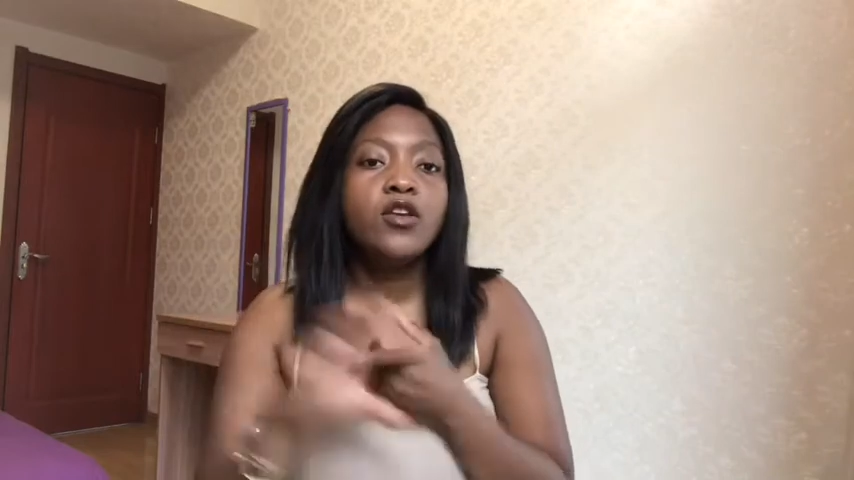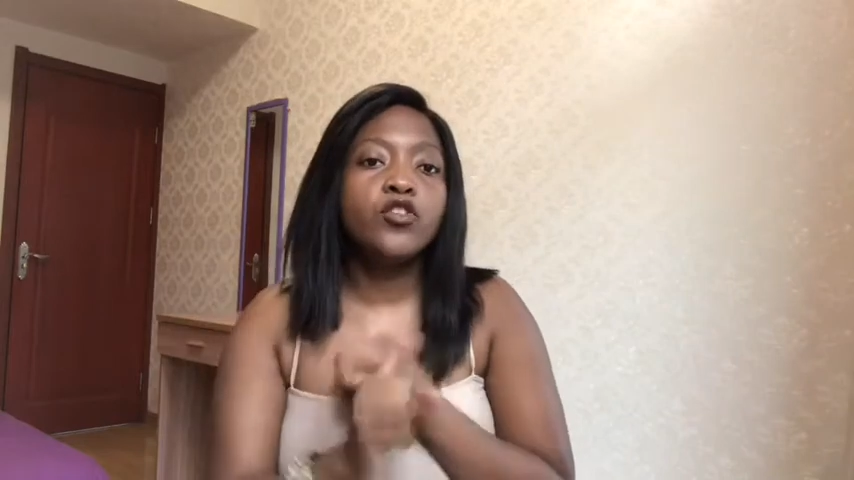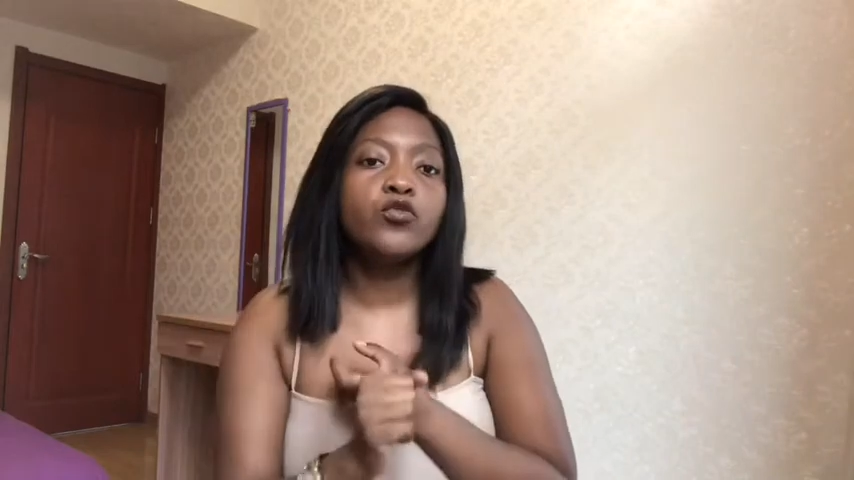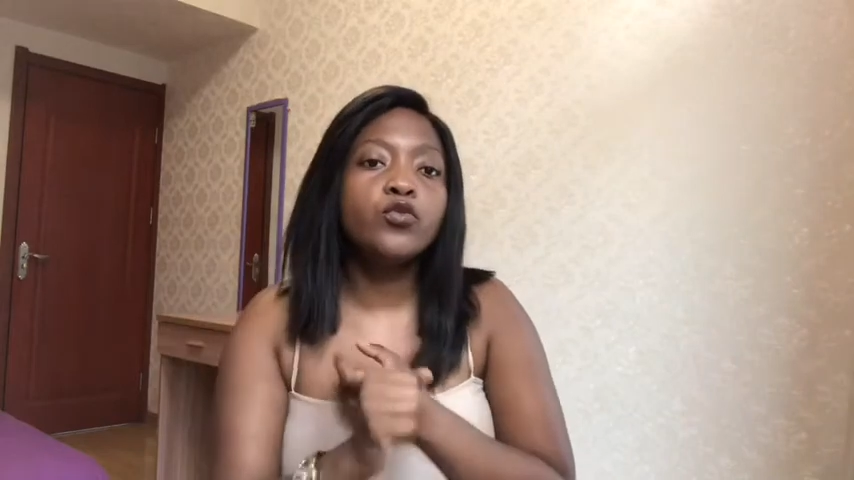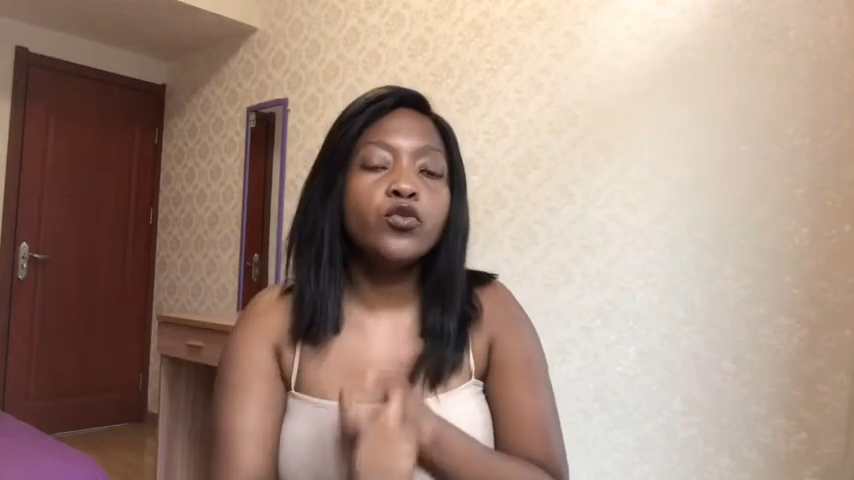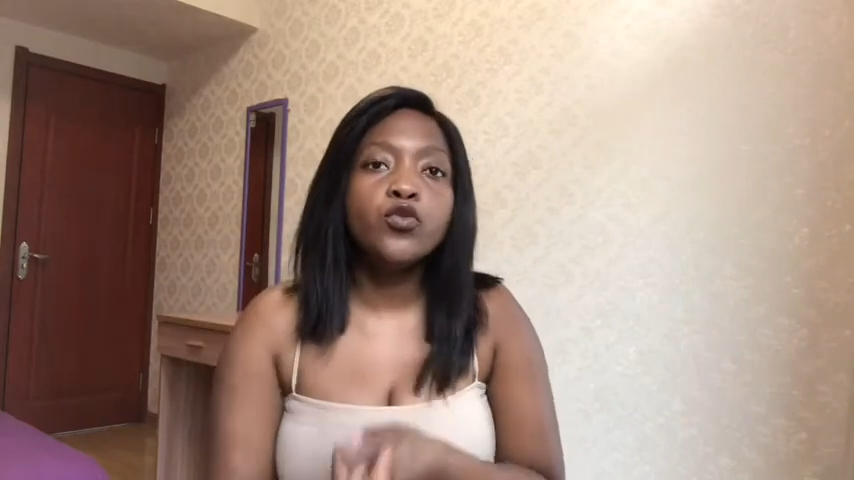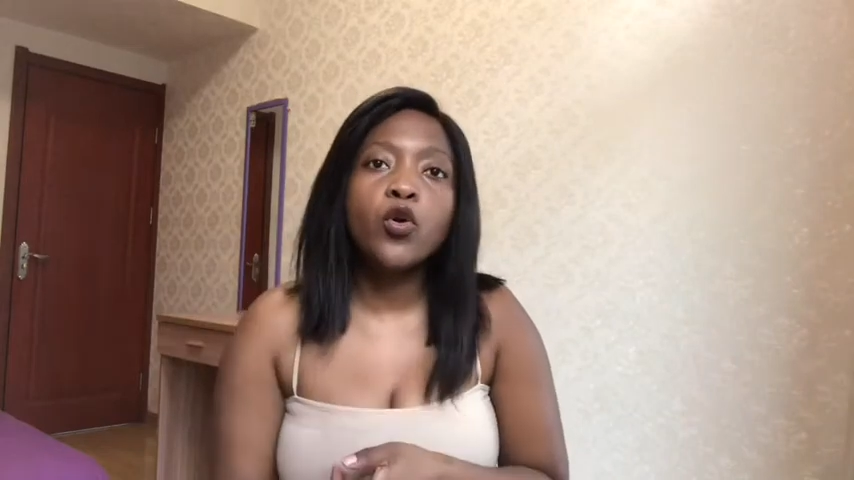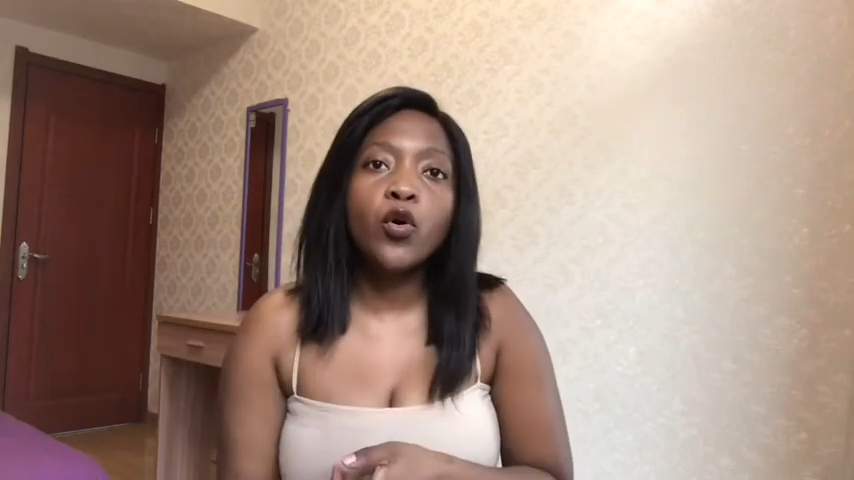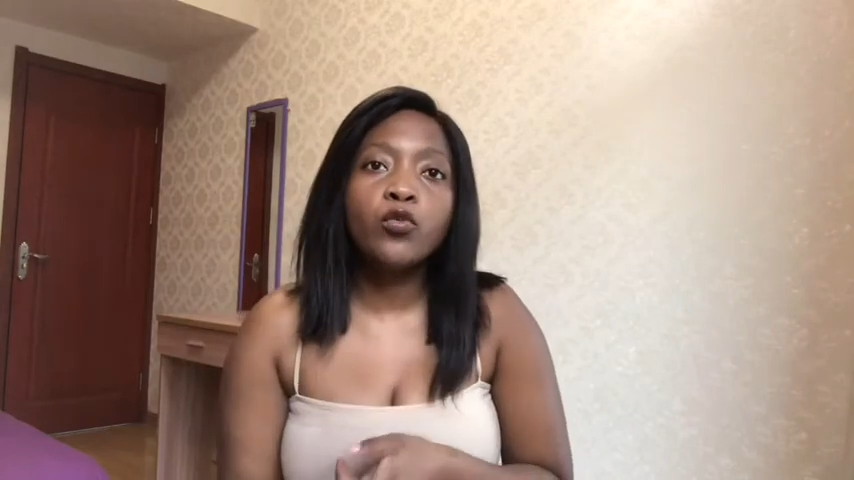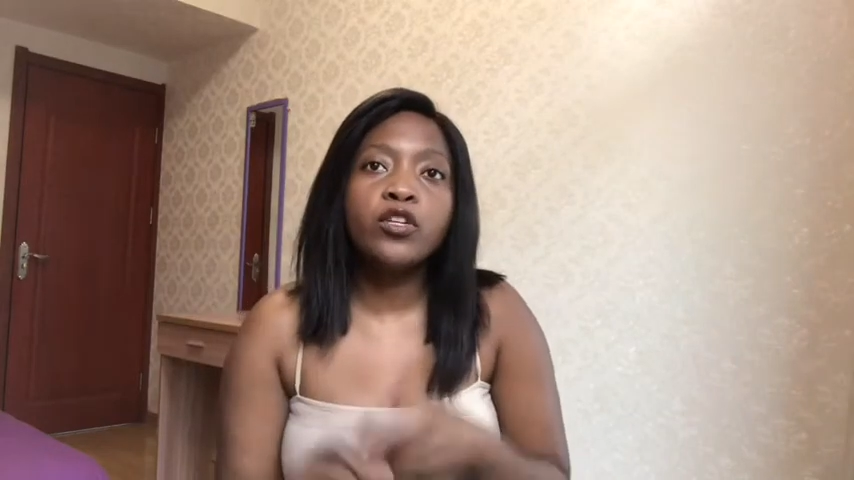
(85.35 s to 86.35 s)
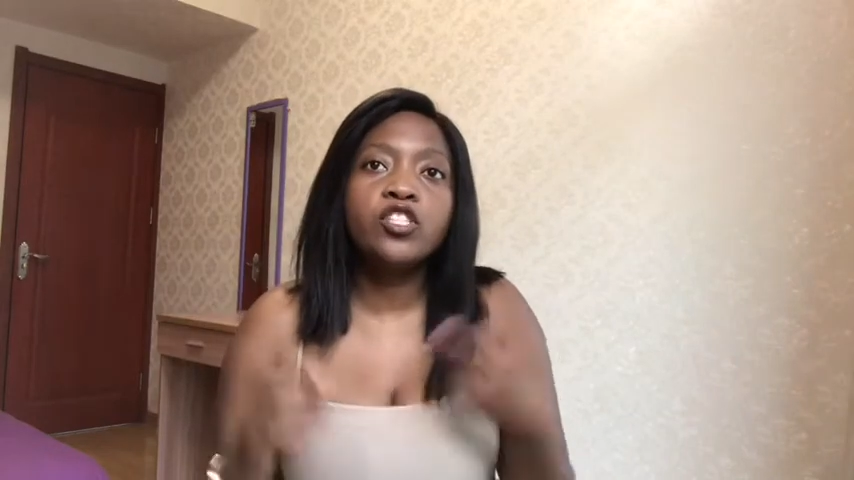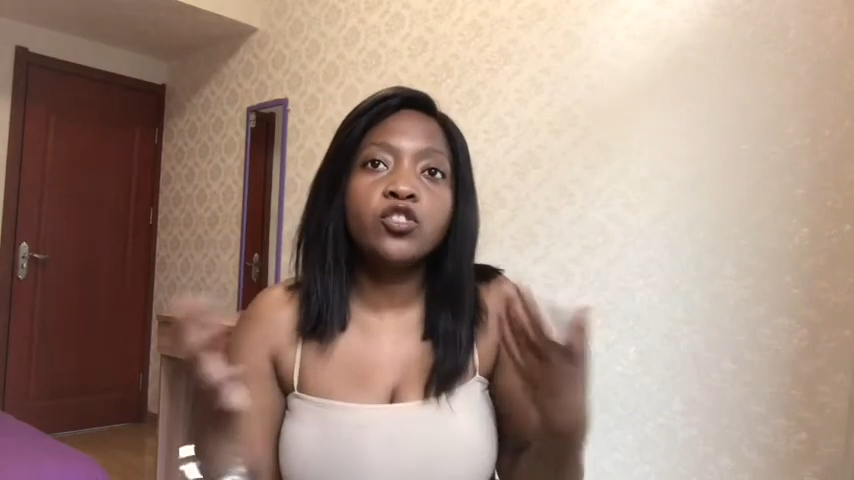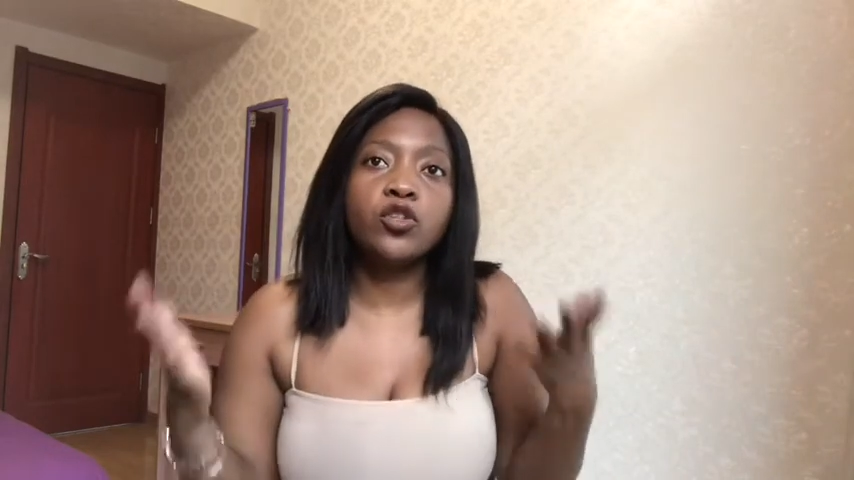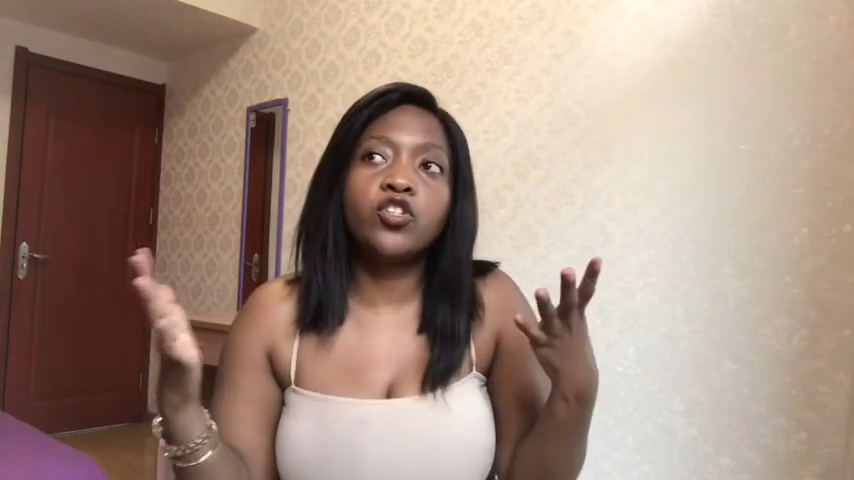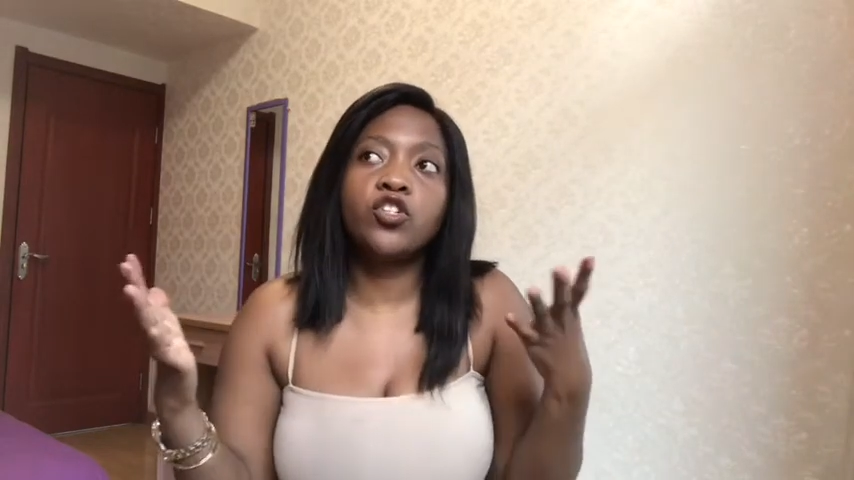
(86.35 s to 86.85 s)
You will know which
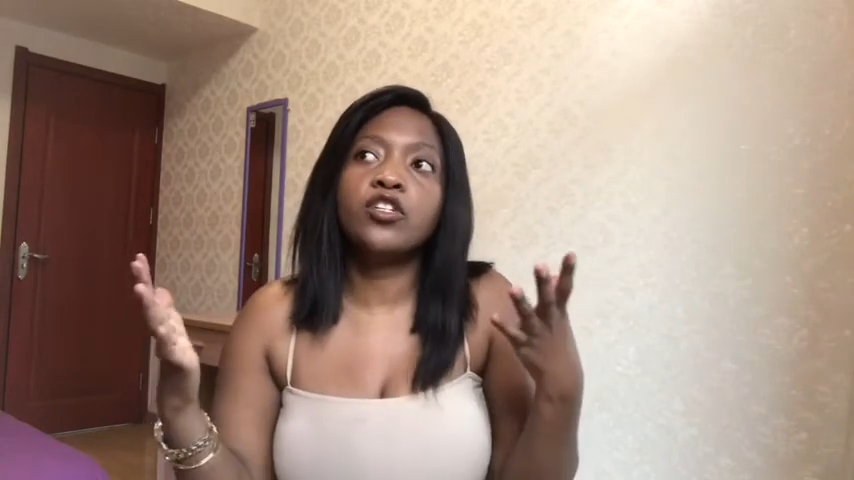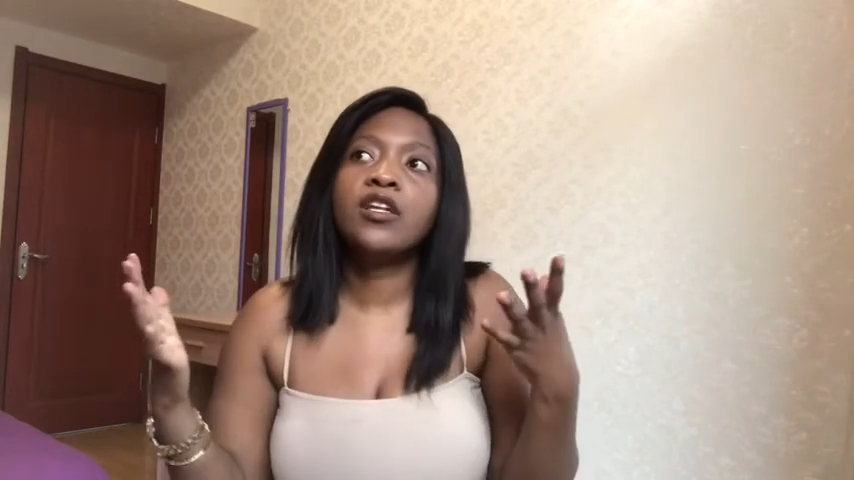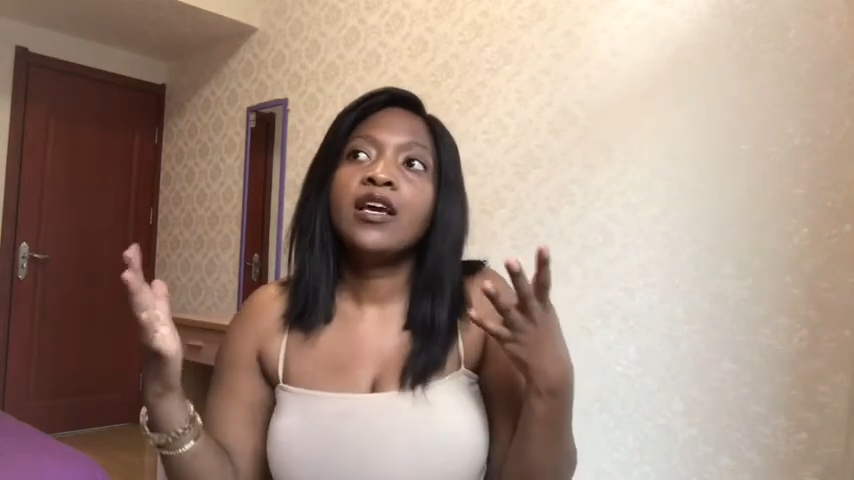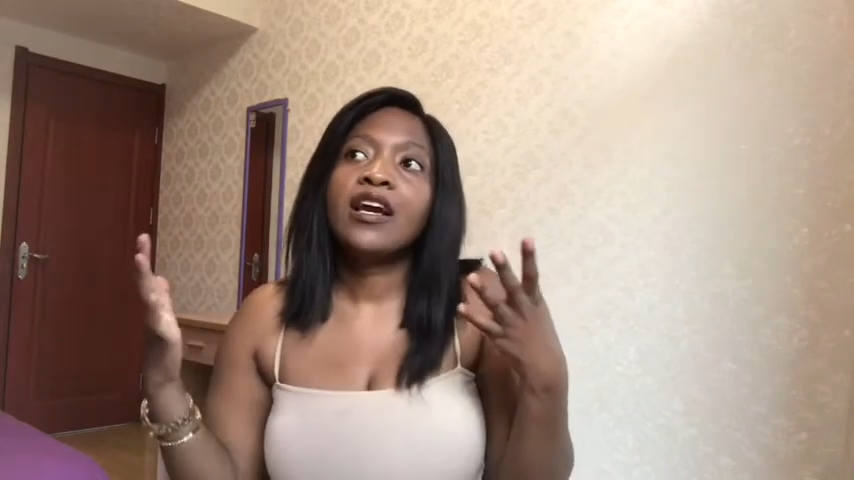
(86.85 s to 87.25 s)
certain